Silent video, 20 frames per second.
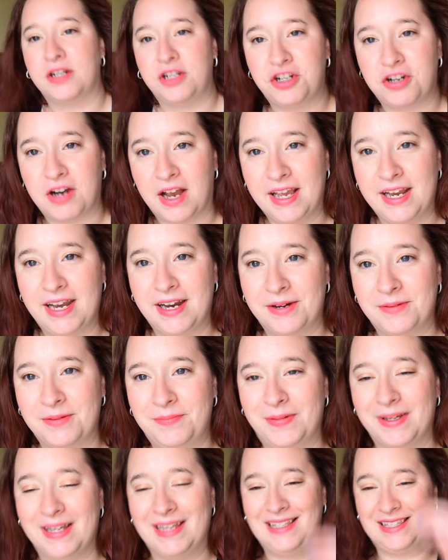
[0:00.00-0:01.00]
to try it out,
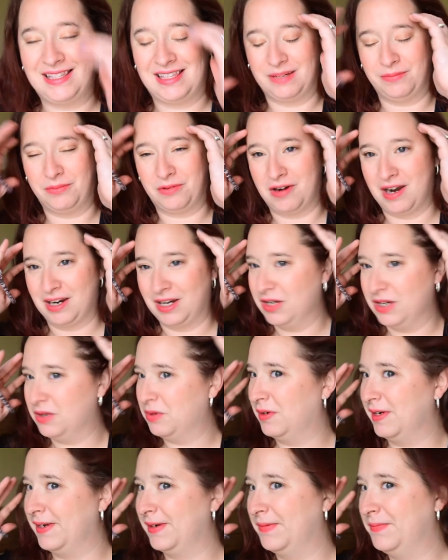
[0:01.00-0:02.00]
but it's the Moroccan
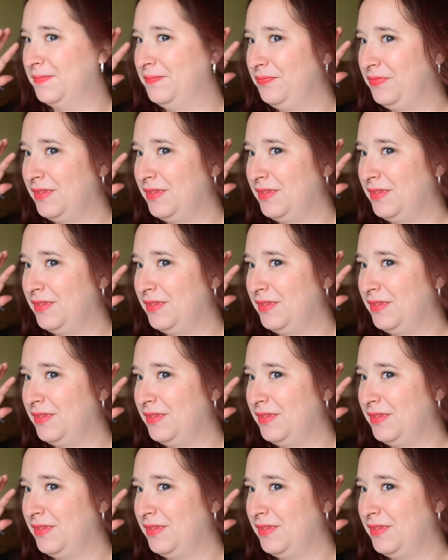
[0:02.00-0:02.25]
oil.